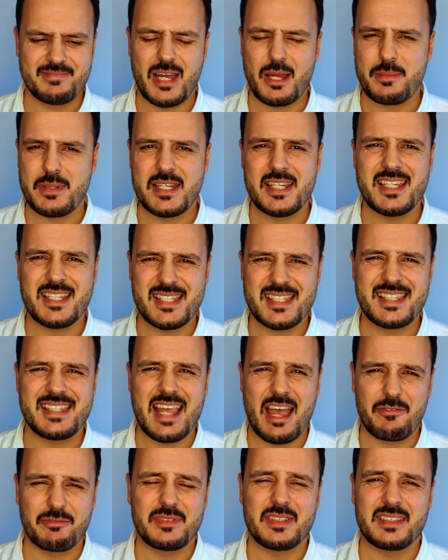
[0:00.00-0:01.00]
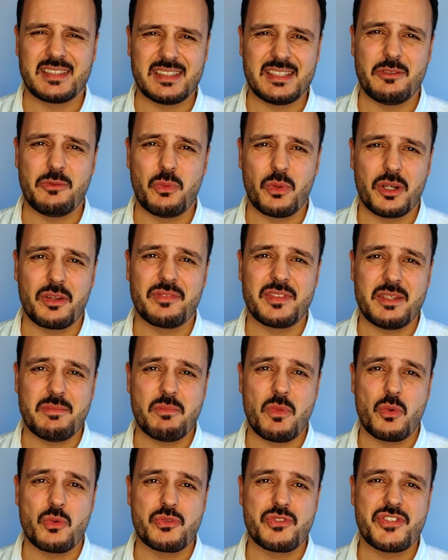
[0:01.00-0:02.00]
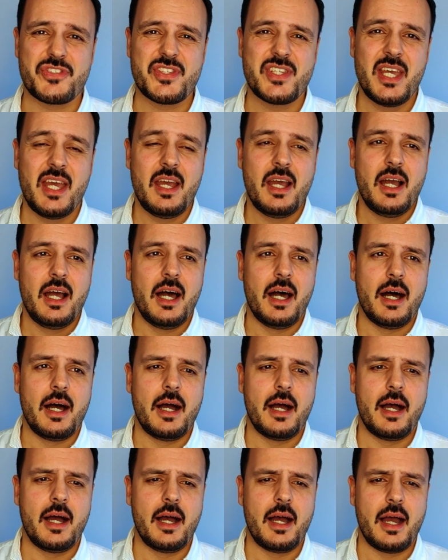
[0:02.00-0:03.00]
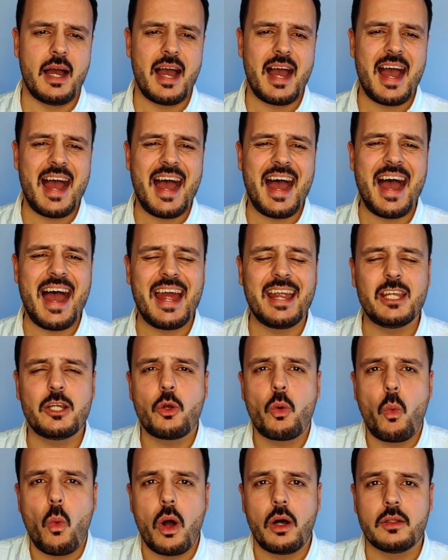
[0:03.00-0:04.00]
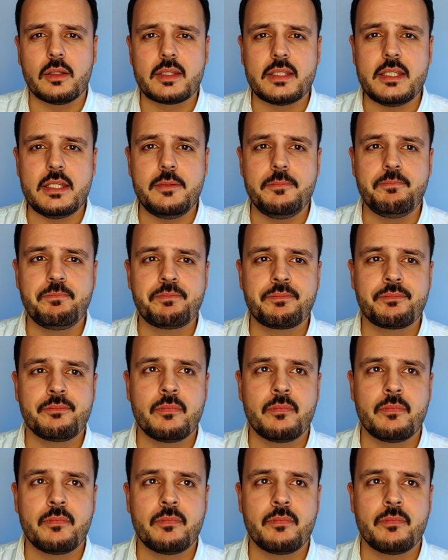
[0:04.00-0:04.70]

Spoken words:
I mean, it's definitely one of the most high quality.